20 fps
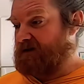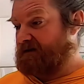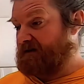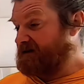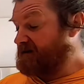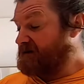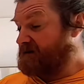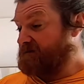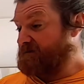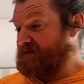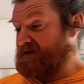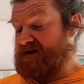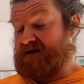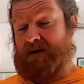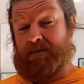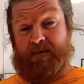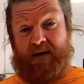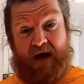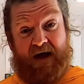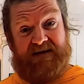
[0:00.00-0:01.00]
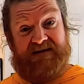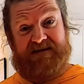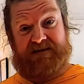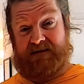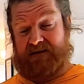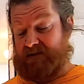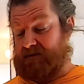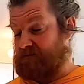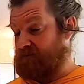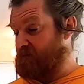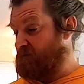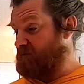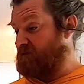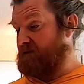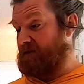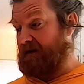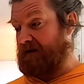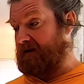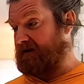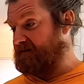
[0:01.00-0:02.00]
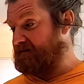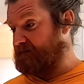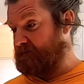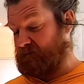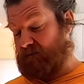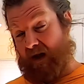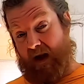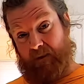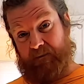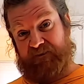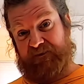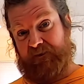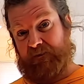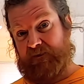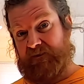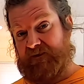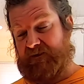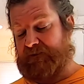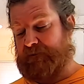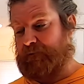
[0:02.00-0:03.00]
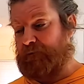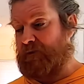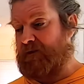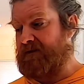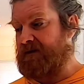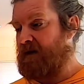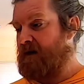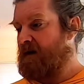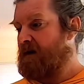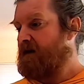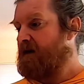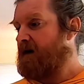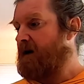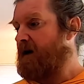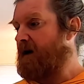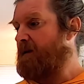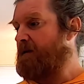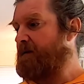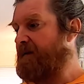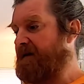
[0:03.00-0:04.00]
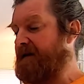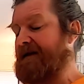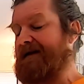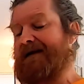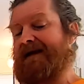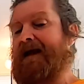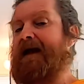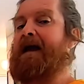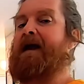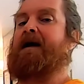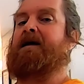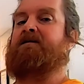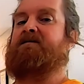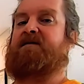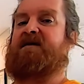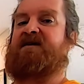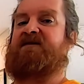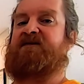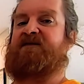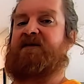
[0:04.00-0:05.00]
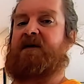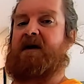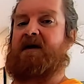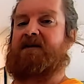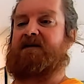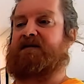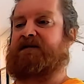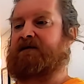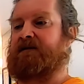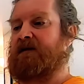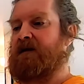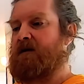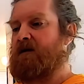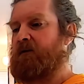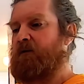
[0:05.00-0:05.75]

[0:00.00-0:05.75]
And it can be a mess. It can look like it's absolutely destroyed, but it can be fixed.